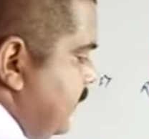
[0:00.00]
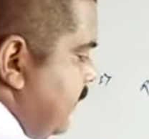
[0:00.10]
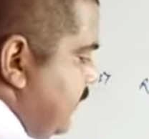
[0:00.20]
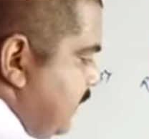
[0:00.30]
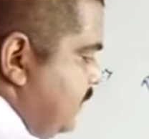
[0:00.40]

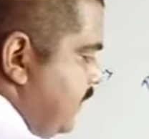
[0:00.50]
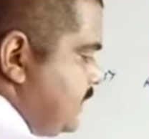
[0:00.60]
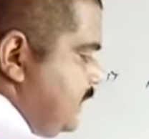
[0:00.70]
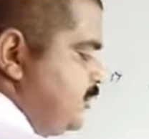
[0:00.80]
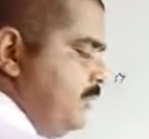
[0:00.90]
convert
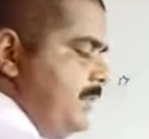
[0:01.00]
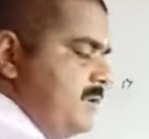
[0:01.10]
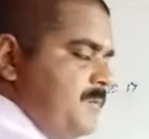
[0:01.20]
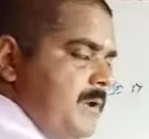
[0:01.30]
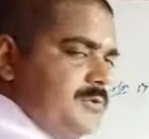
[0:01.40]
into
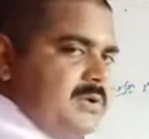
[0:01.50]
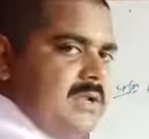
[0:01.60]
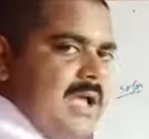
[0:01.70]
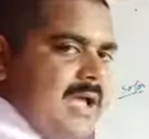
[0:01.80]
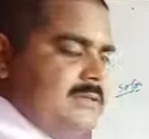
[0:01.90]
mixed fraction
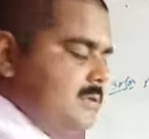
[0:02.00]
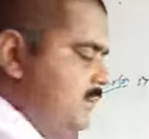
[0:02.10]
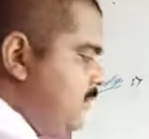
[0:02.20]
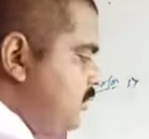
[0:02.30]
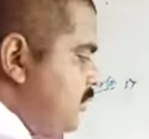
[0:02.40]
as